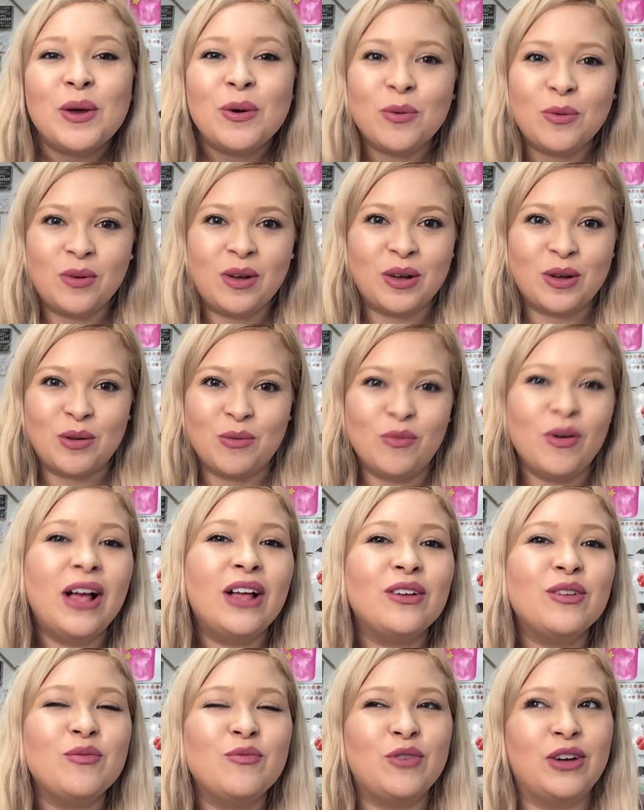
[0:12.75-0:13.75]
Welcome,
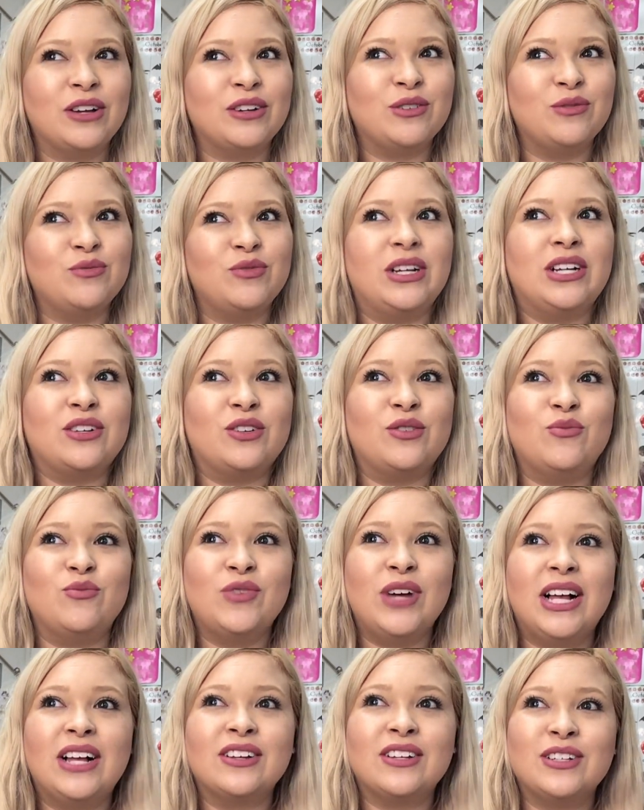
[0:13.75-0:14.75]
welcome, welcome, welcome,
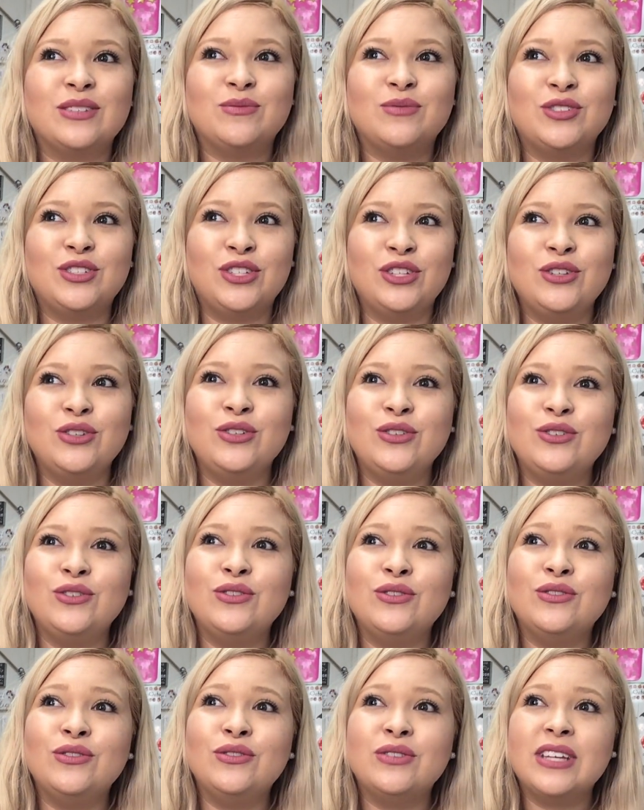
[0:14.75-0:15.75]
welcome
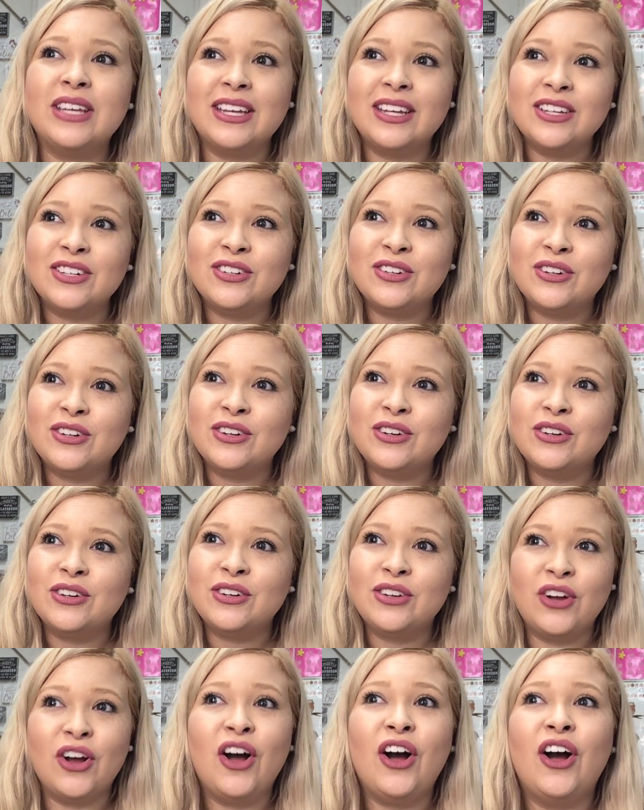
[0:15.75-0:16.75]
to
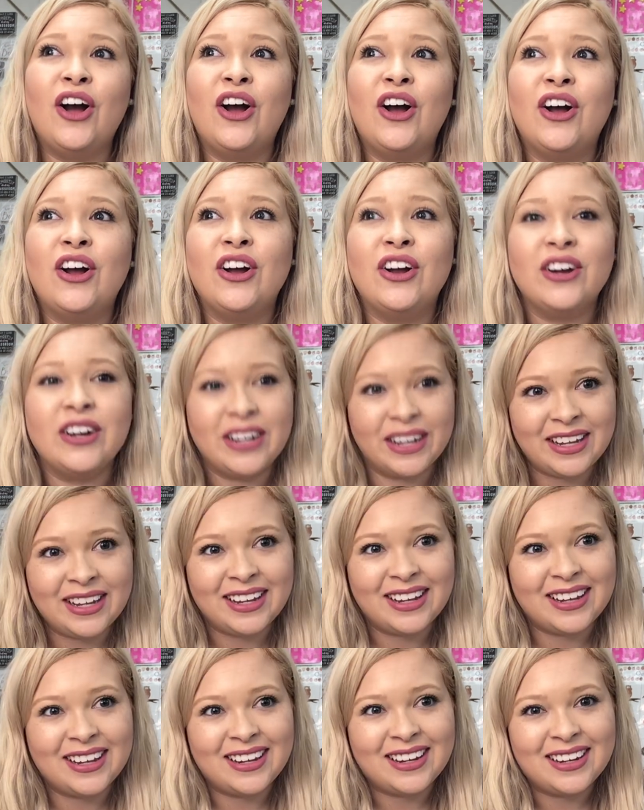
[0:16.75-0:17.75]

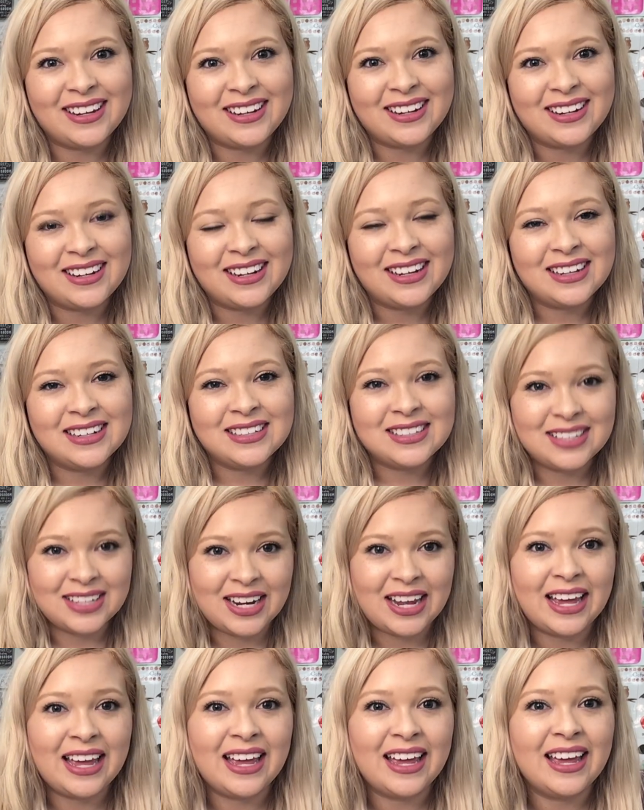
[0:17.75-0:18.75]
kindergarten
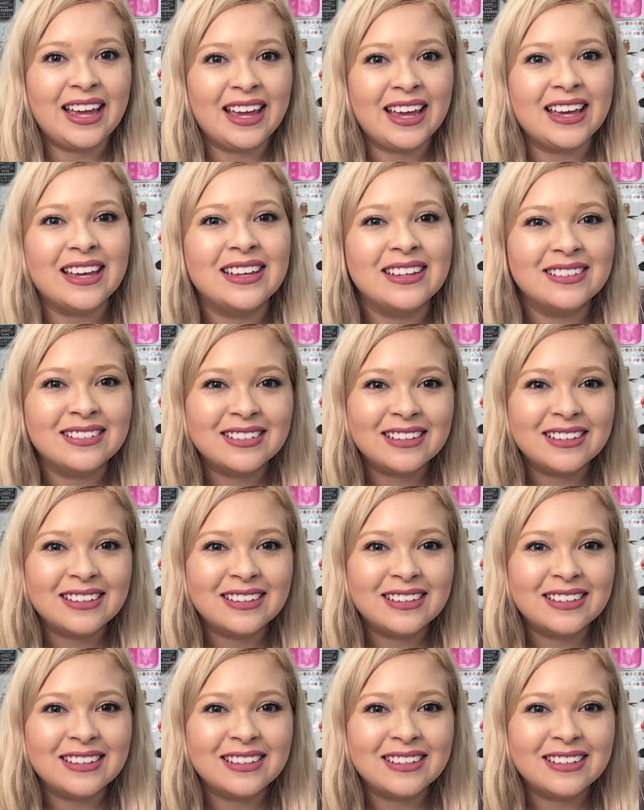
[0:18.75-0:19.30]
today.